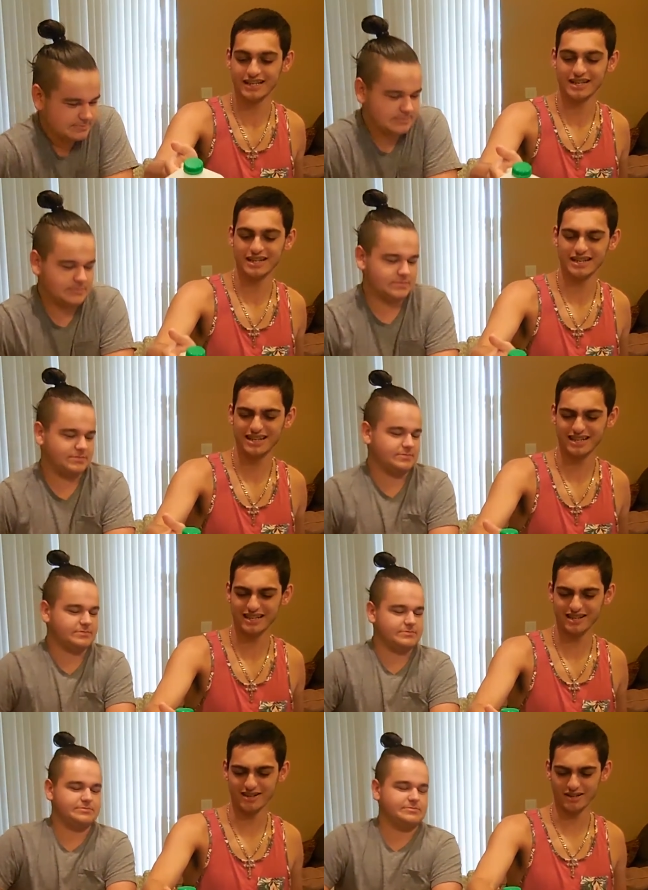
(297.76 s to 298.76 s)

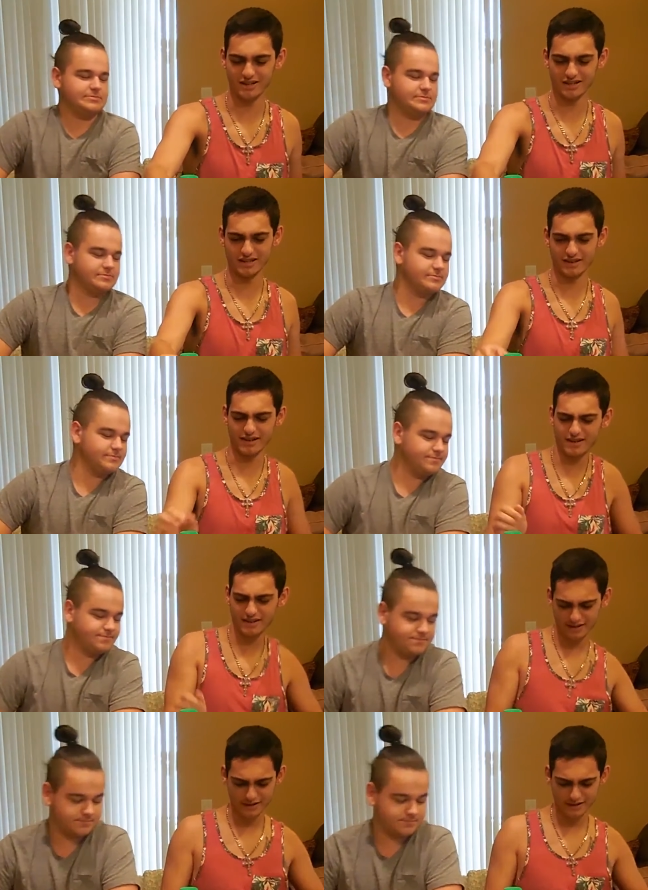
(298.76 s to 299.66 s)
No one is speaking in this clip.